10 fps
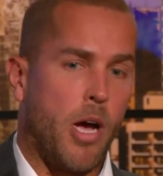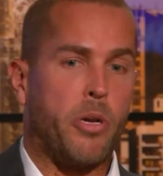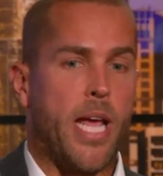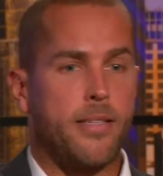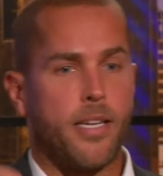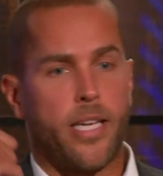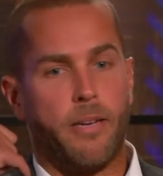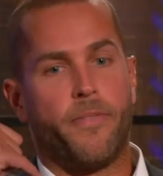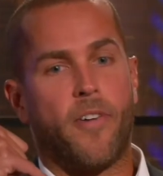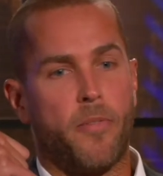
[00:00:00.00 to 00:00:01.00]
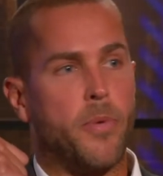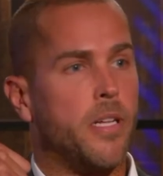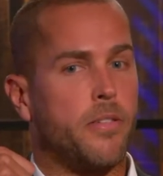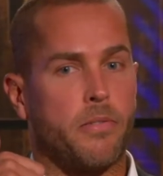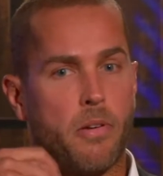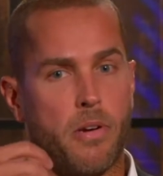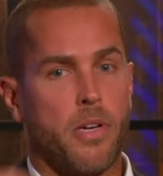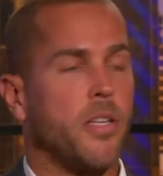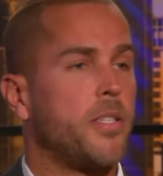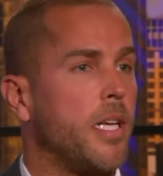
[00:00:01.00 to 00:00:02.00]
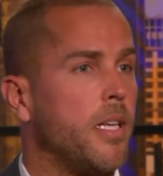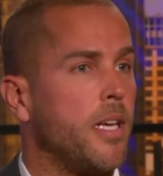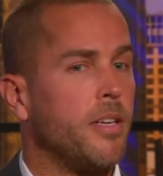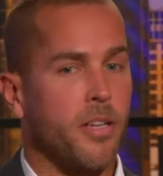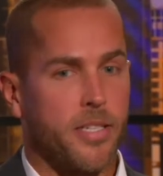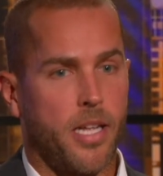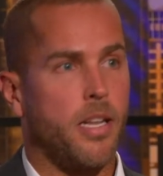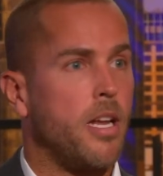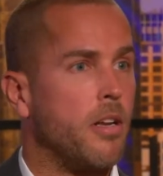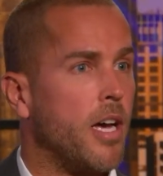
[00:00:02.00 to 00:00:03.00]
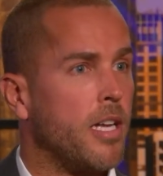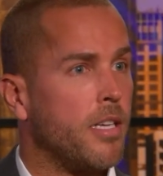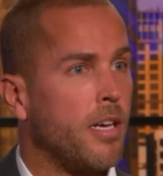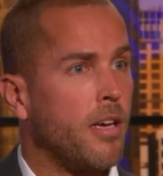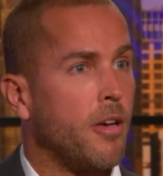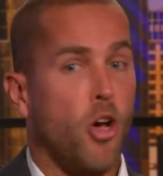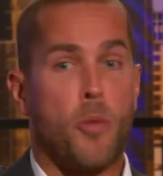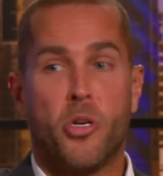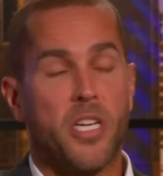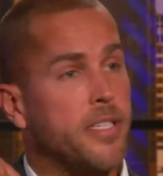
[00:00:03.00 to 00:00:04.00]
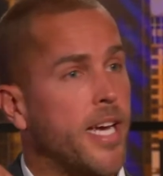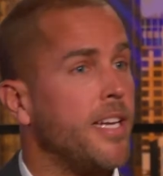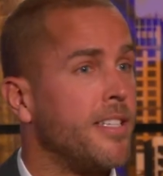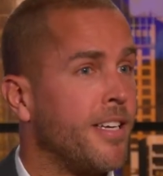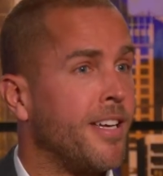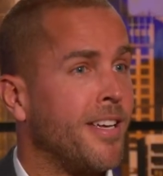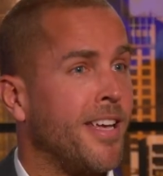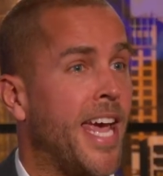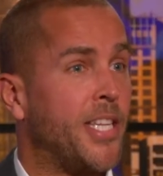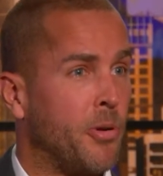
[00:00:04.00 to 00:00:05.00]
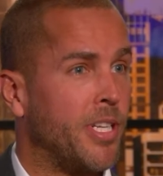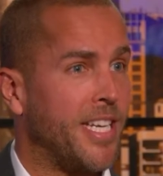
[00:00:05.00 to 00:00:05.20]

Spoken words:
I would answer the lead in 5 minutes on a Sunday, on a Saturday night. I'd be on a date answering